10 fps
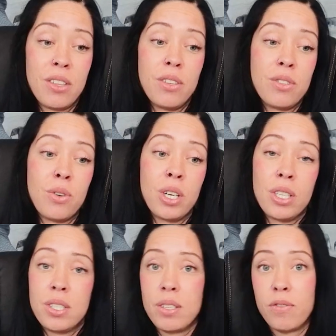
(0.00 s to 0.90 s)
the
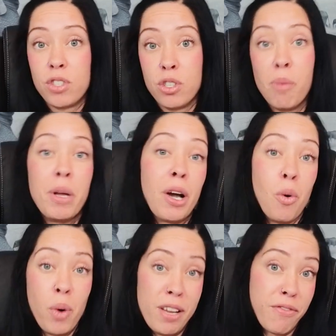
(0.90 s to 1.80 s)
soil's sloping
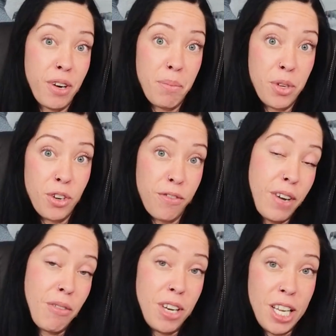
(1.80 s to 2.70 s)
away from your
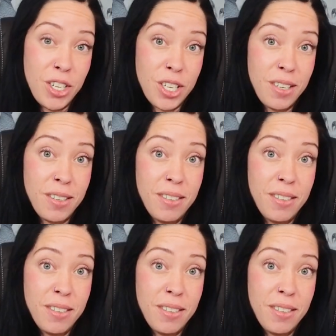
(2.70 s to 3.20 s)
foundation.